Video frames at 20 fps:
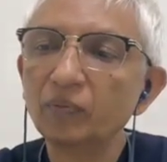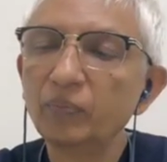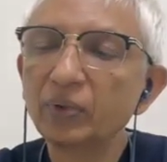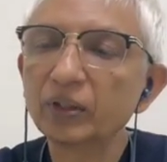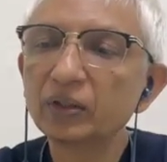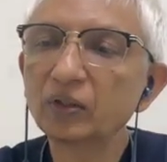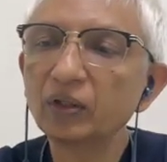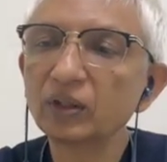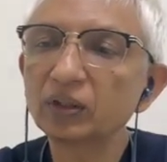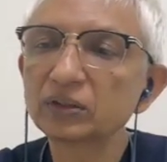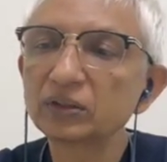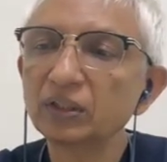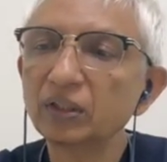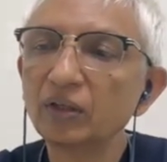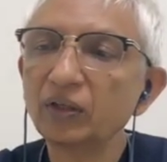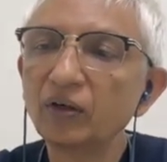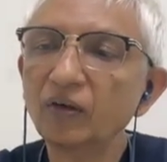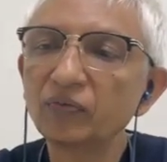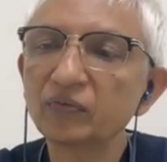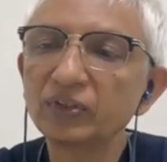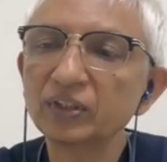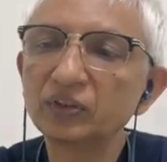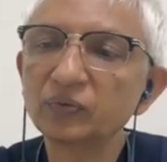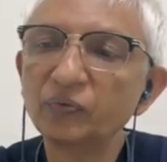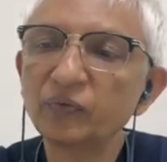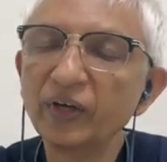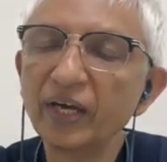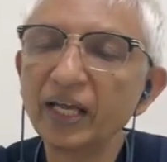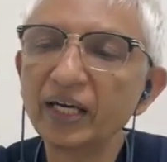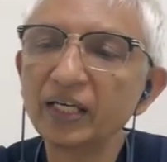because of this
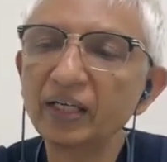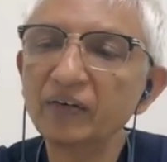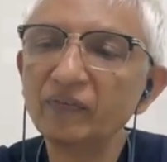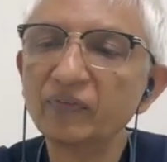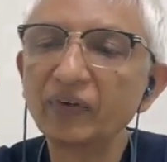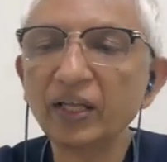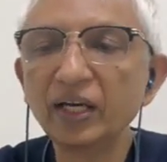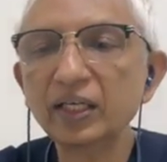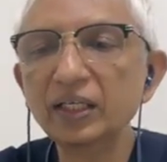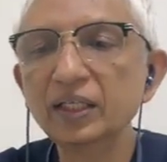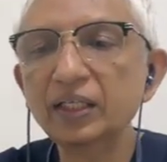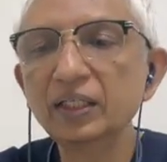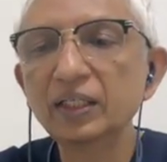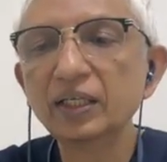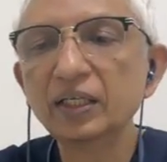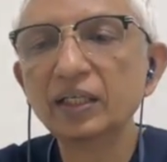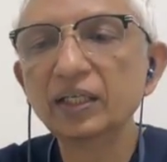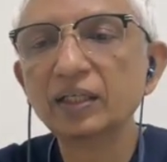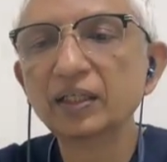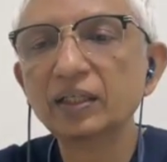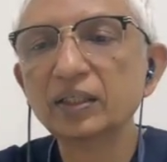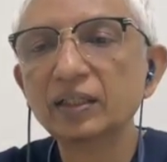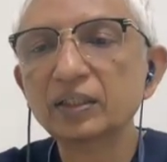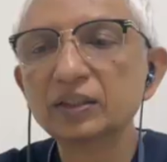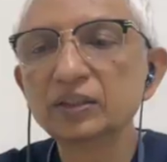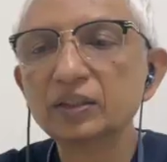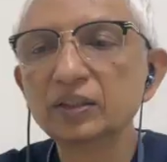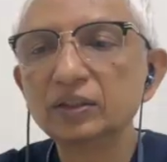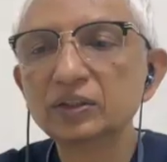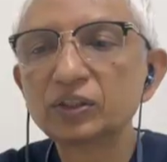very
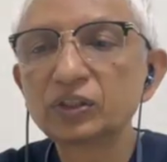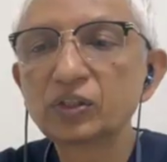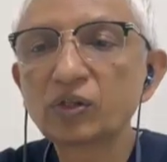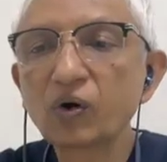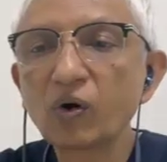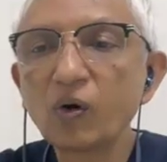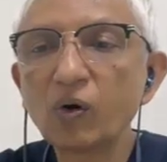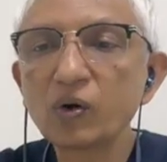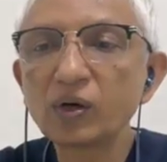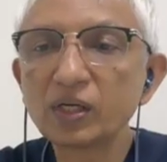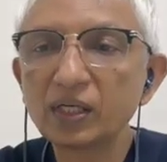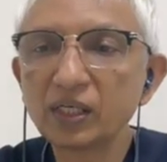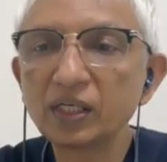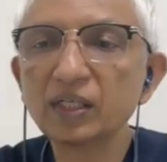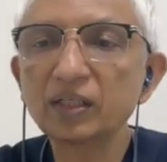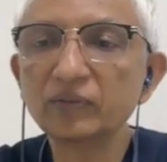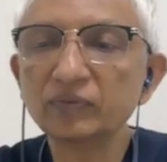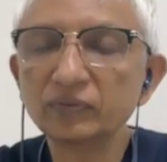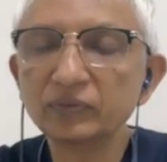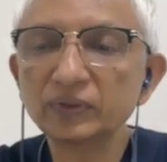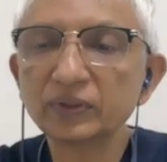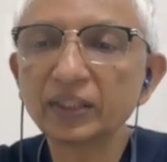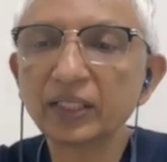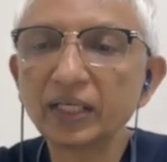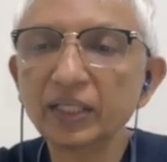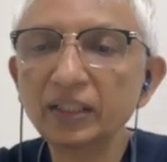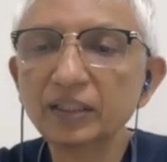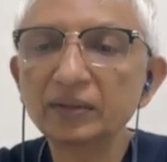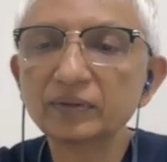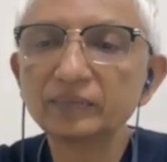strong curve. You get
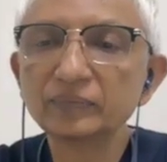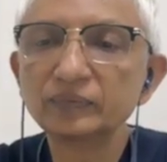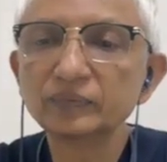it?